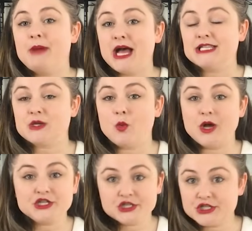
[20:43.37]
But
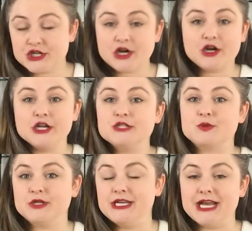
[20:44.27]
once your starter
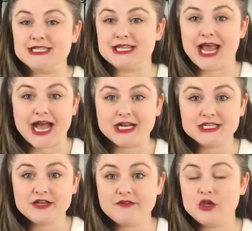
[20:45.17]
is really nice and
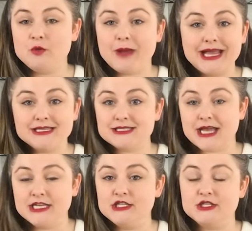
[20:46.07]
active, you might
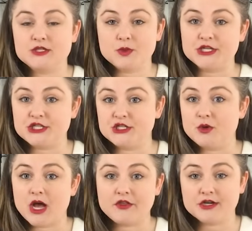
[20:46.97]
decide to switch
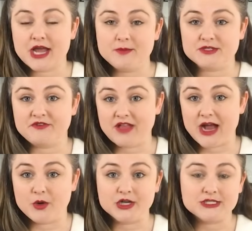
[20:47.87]
to other types of
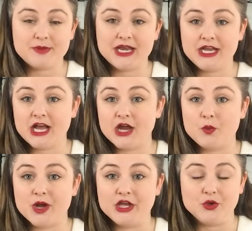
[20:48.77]
flour depending
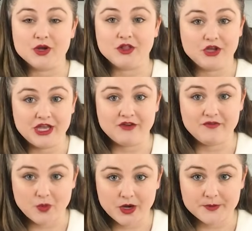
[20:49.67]
on what you are looking
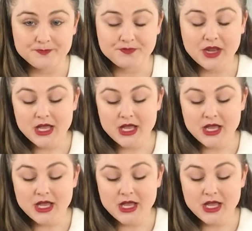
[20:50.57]
for.